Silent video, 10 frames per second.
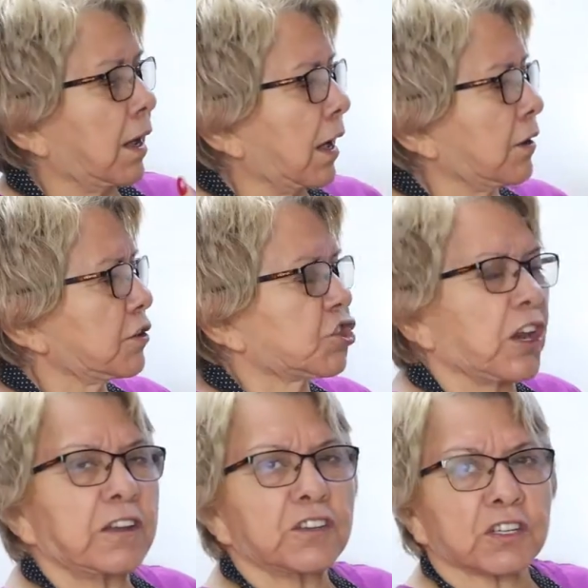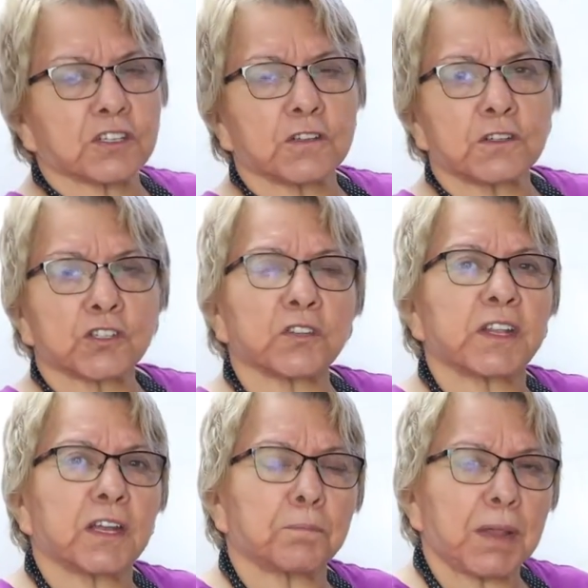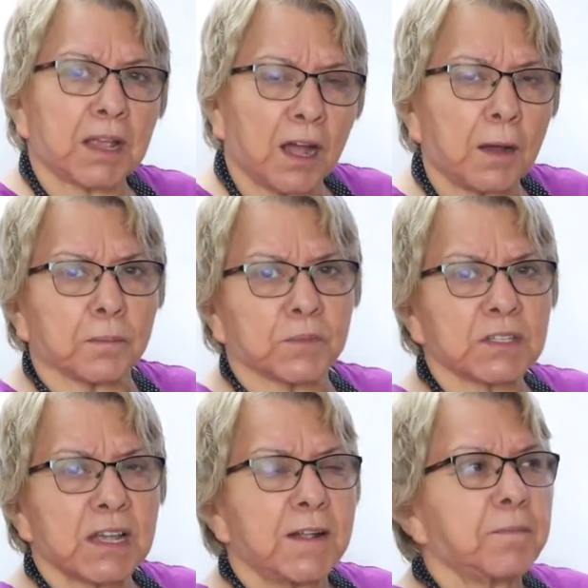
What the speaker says: how to change it so that it becomes?